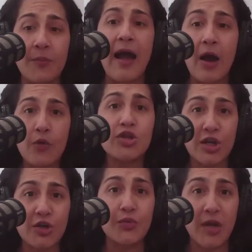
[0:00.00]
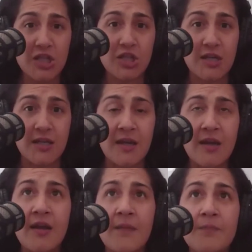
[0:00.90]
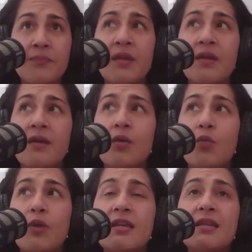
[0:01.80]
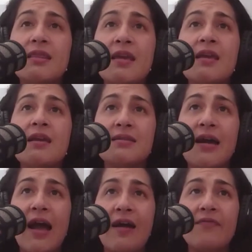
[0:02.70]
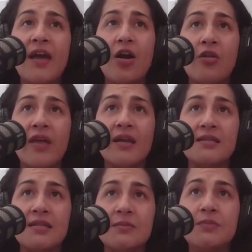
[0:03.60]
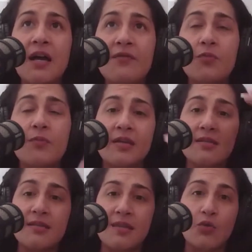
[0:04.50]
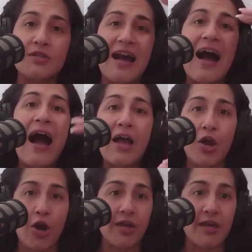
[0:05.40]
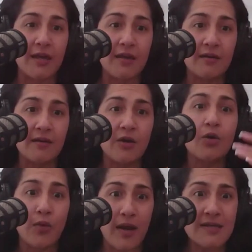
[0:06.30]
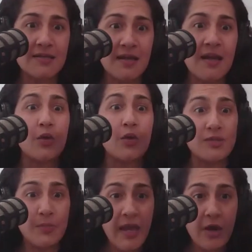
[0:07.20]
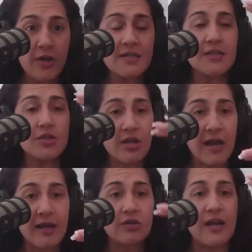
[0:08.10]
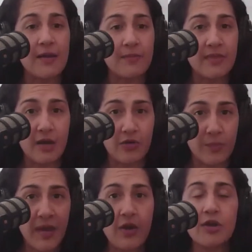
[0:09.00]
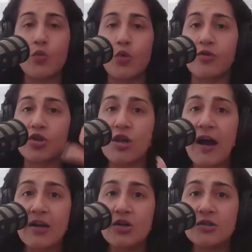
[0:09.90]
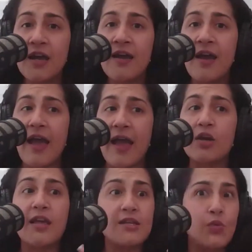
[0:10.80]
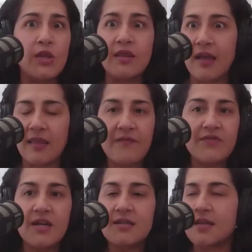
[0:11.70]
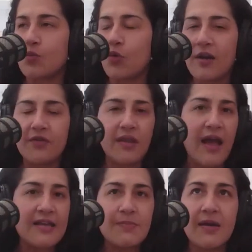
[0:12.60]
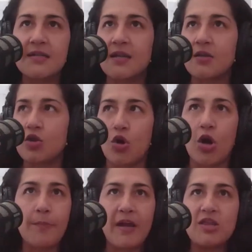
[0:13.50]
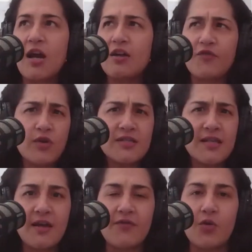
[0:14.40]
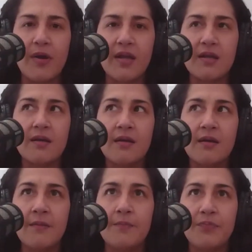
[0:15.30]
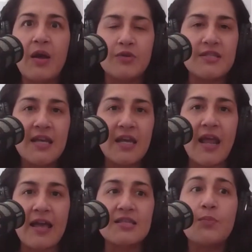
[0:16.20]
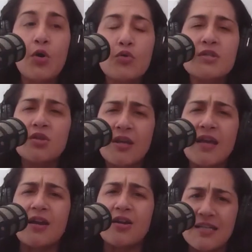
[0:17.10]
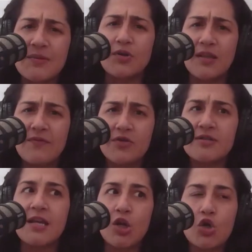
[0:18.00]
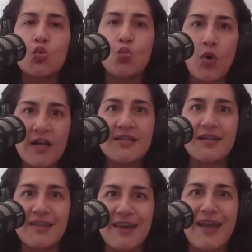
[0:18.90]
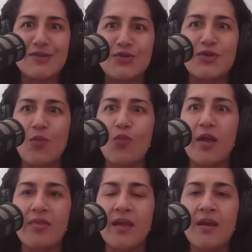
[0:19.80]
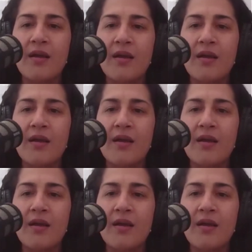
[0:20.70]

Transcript: from our generation, we didn't think to have that on that deep level because there was a hierarchy. Right? It was parent, child. They're the parent, we're the child. And yes, they loved us and whatever aspect, and you're my child. Of course I love you, but that was it, as opposed to looking at it on a deeper level and saying, no, you want to connect so that when